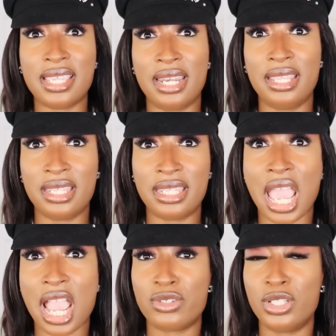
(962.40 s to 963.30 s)
see anything
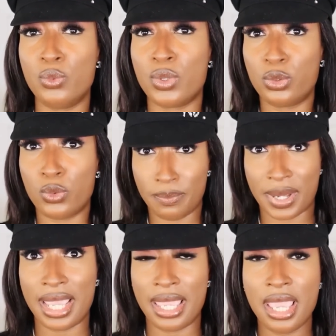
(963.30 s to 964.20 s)
that actually worked with
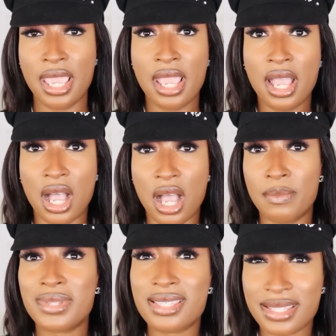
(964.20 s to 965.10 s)
my
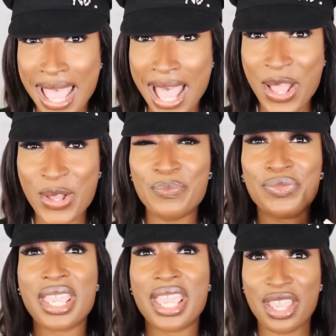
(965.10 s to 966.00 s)
um, style
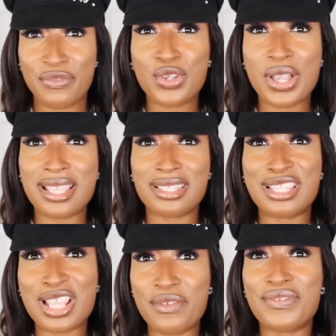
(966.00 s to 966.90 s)
if you guys
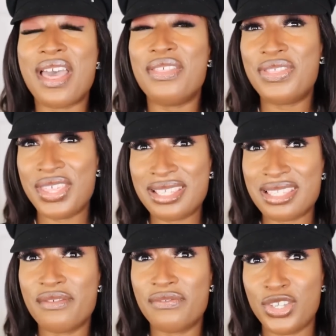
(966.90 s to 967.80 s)
love
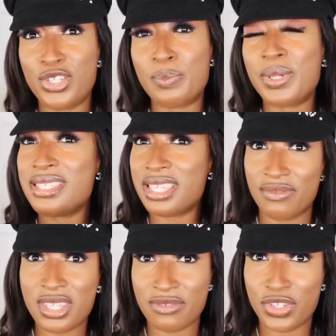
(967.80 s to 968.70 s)
this video, please
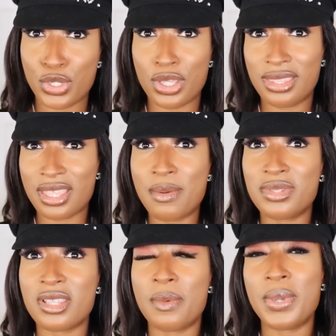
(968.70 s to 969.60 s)
give this video a
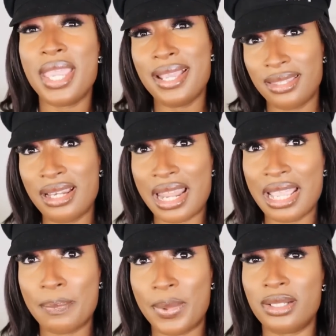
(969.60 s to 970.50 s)
thumbs up, hit the
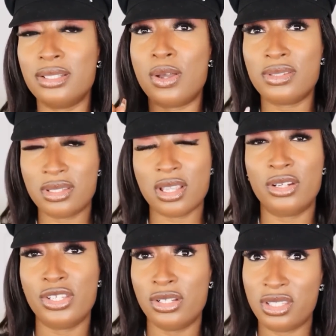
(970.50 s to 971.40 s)
like button, also
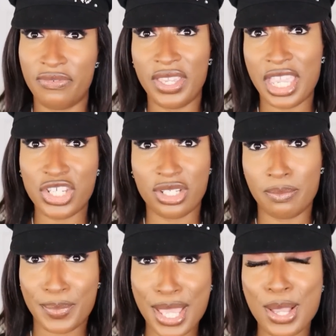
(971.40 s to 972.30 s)
turn on your
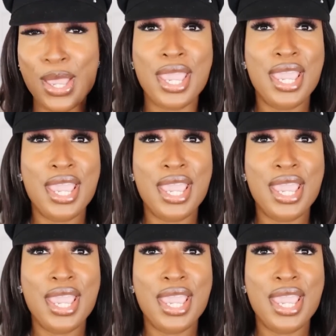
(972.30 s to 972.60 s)
notification bell